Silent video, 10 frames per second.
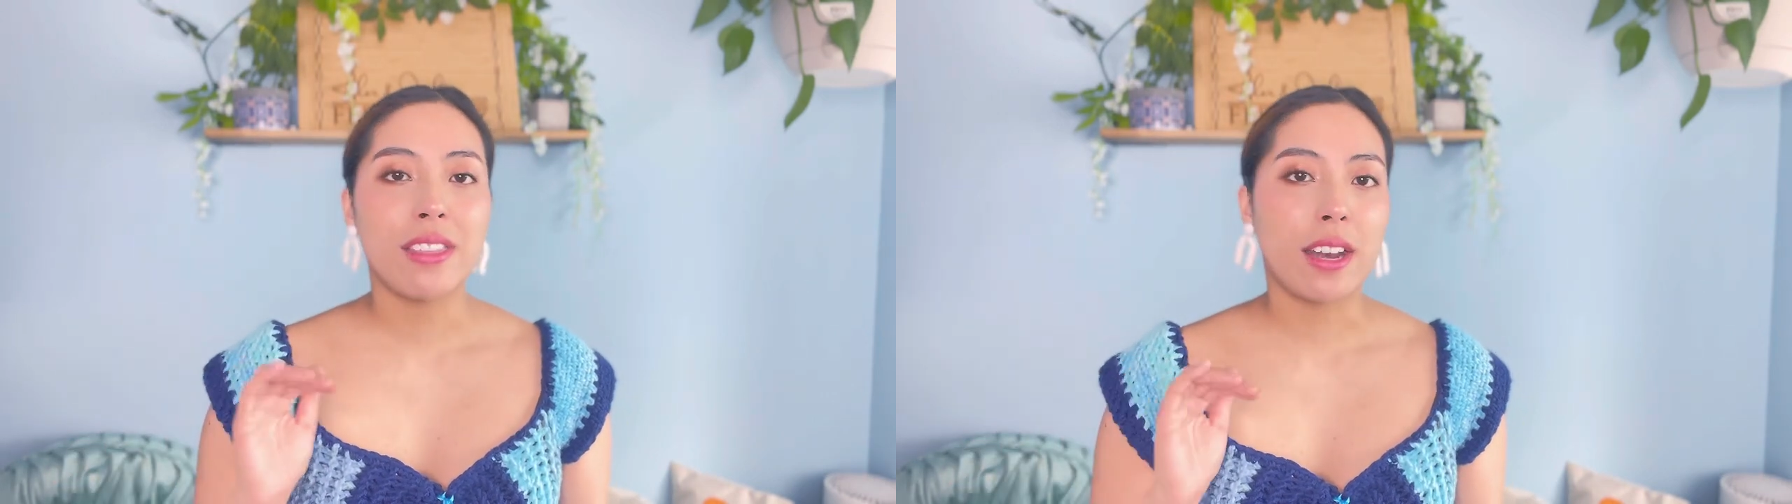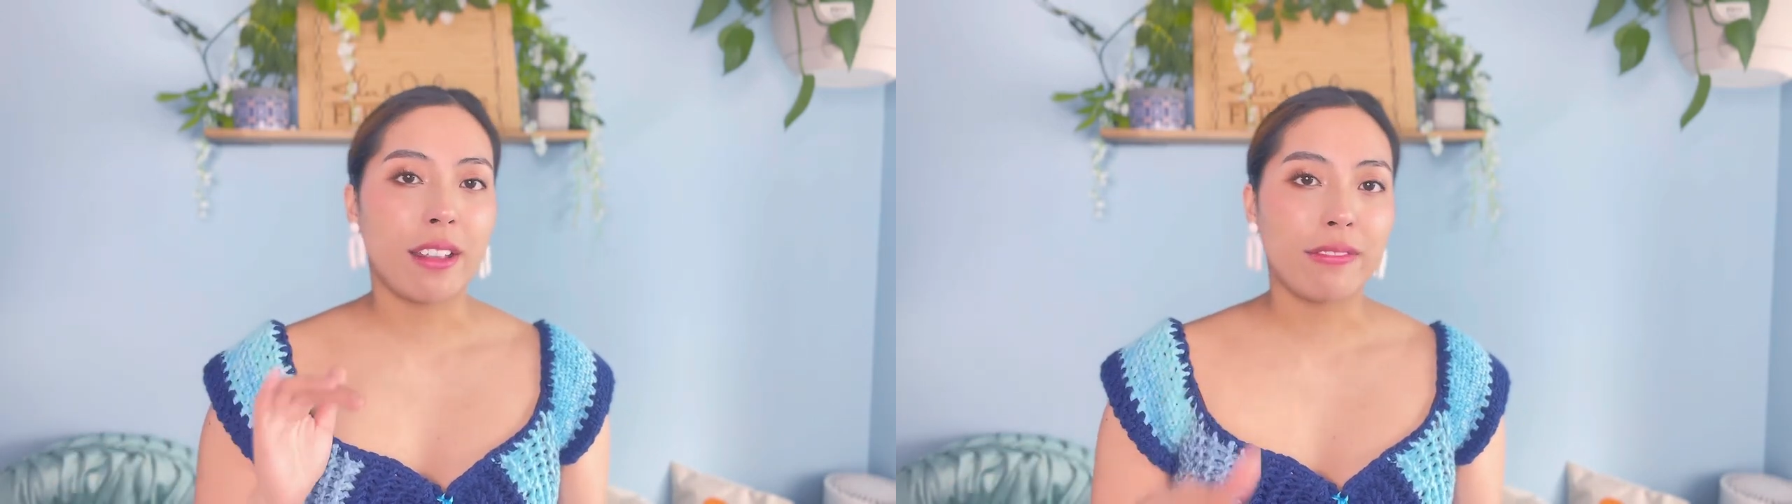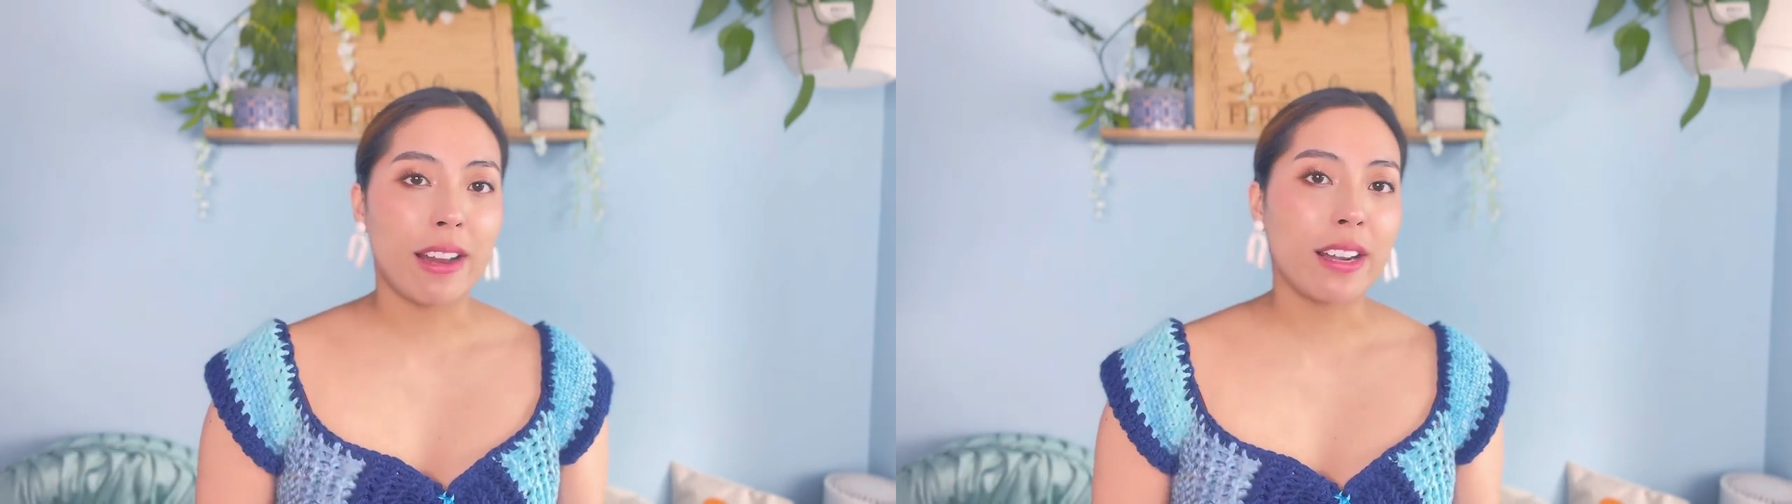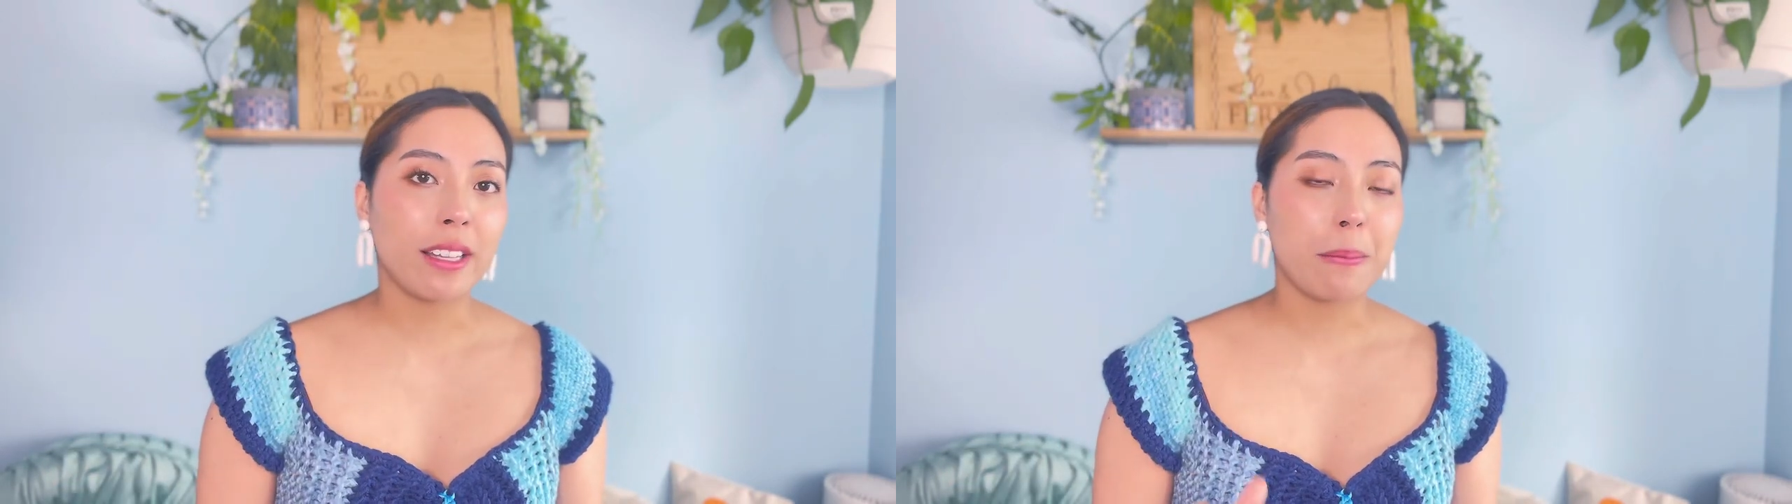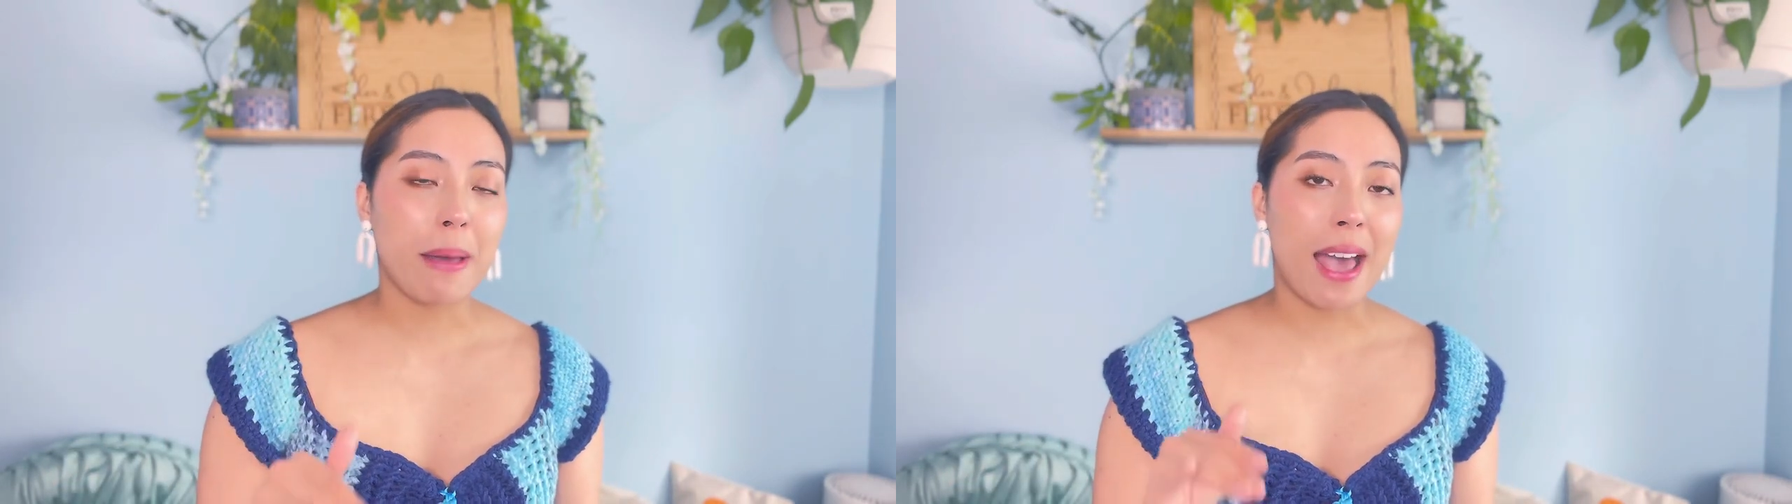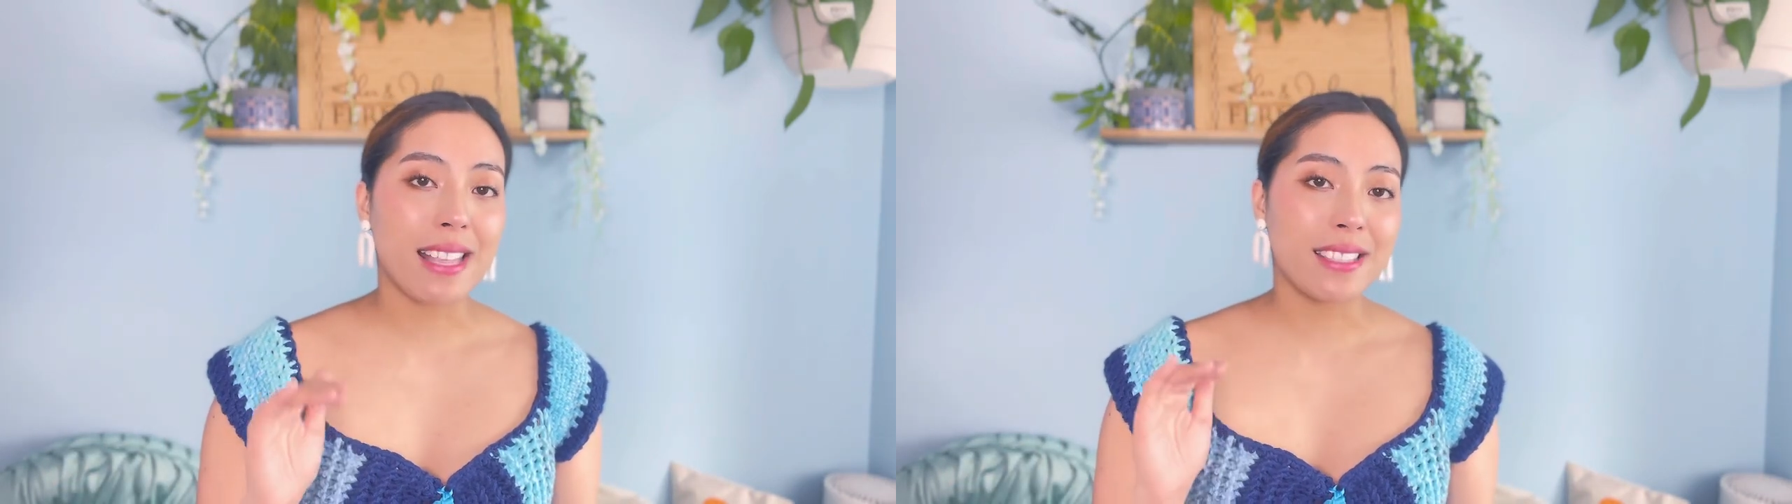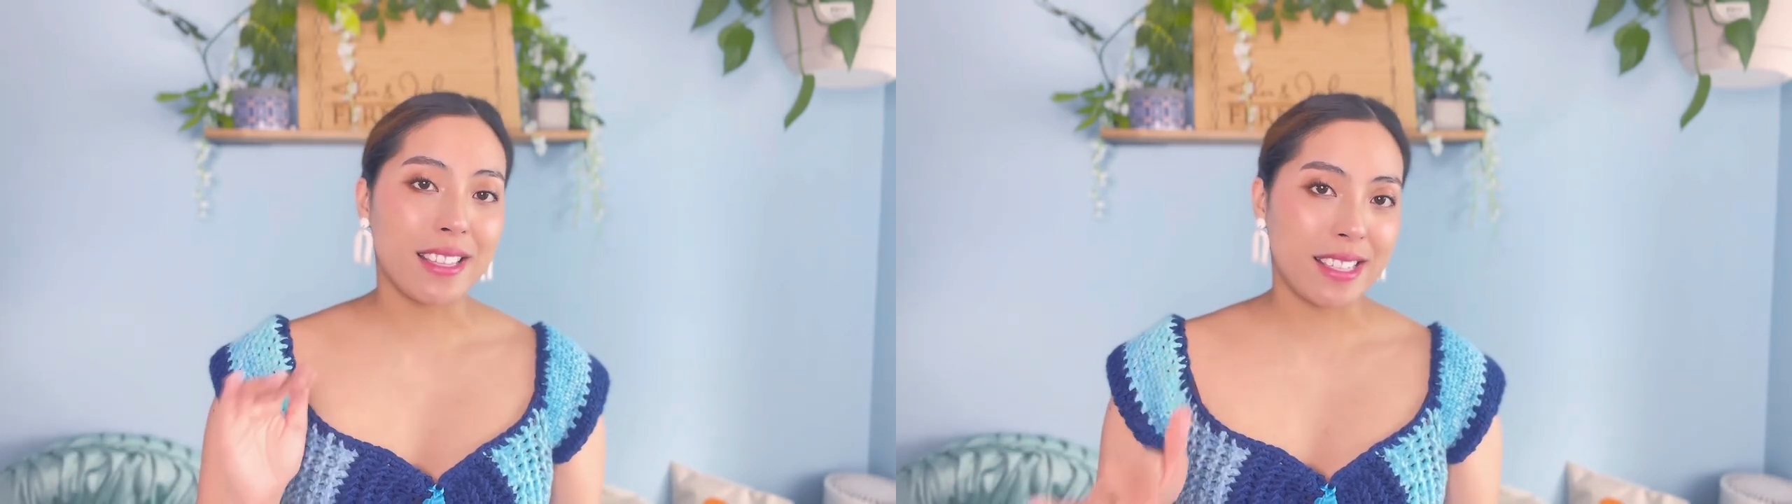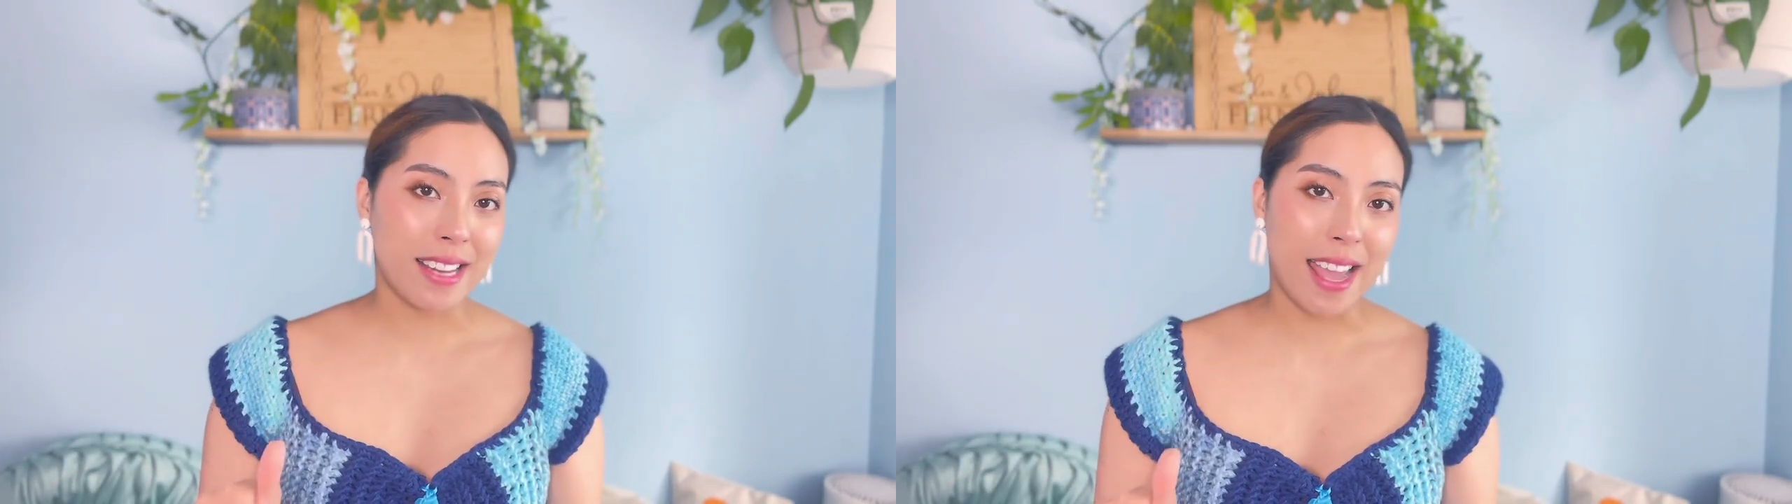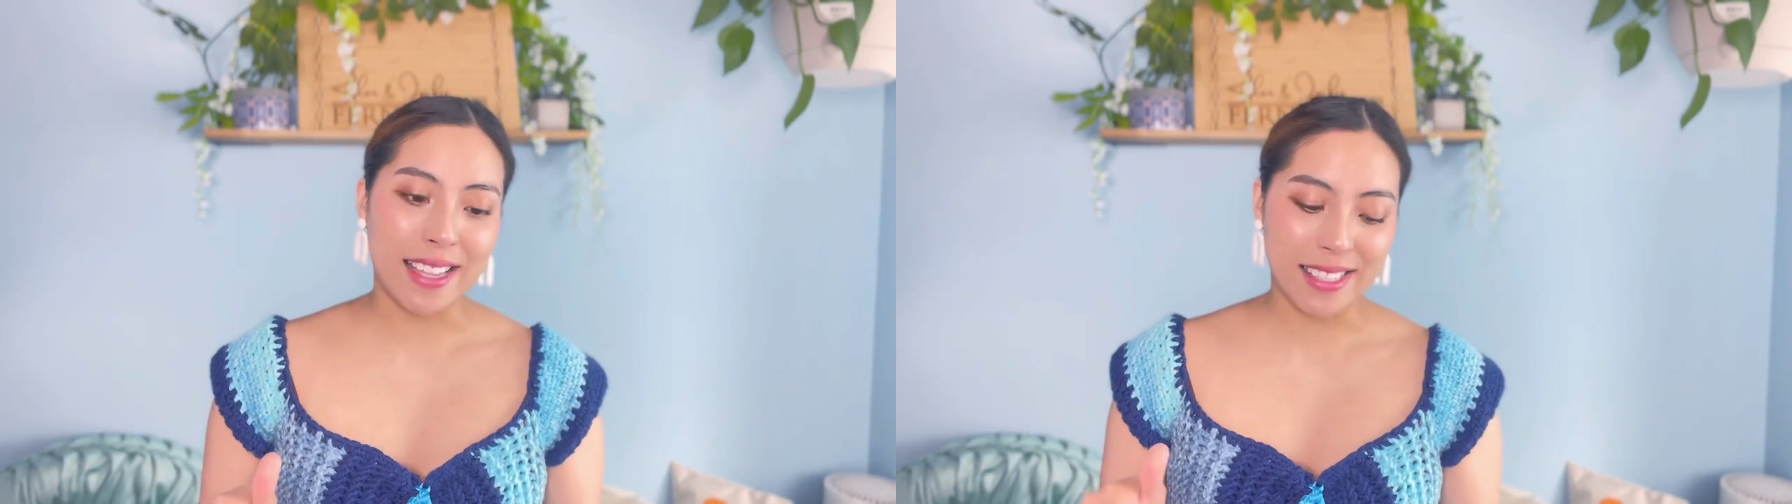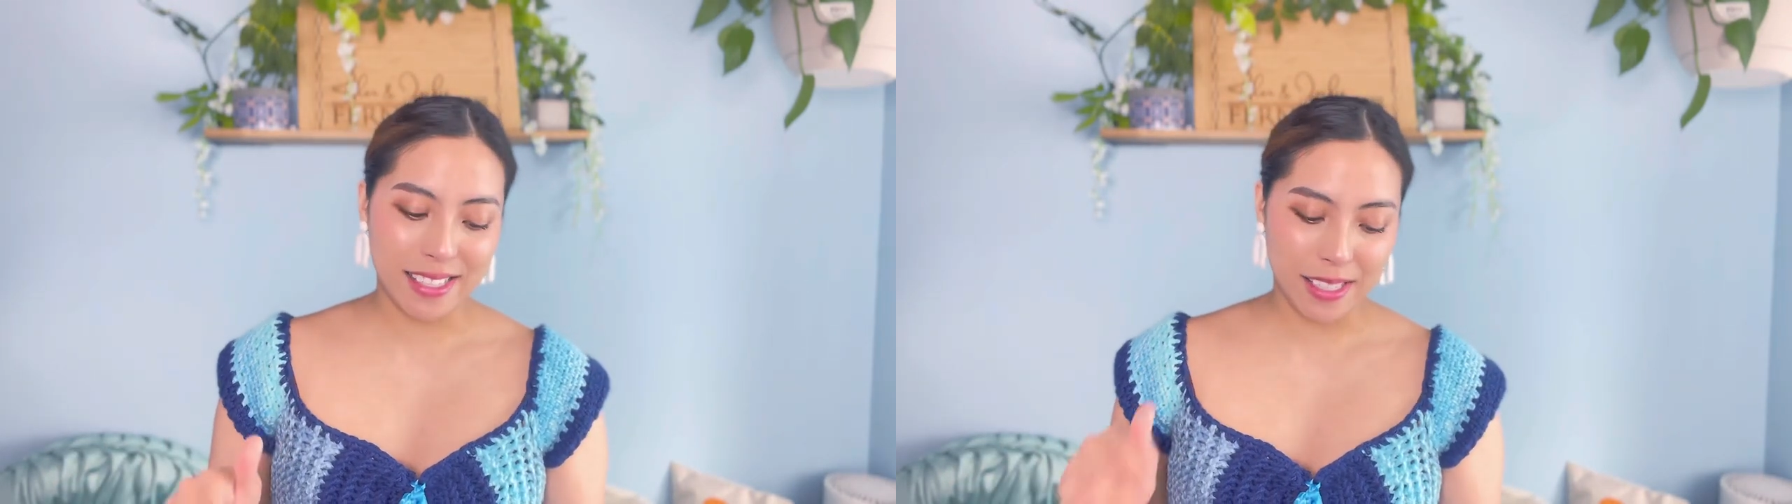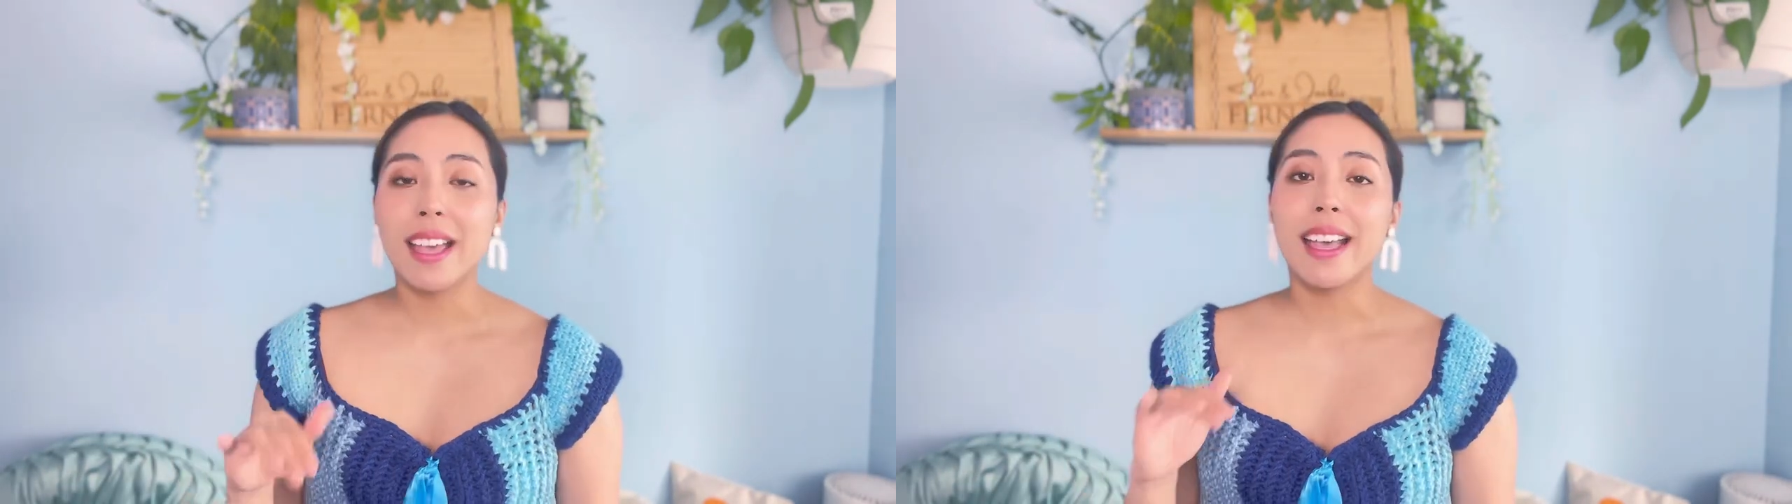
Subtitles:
that I finally passed this test.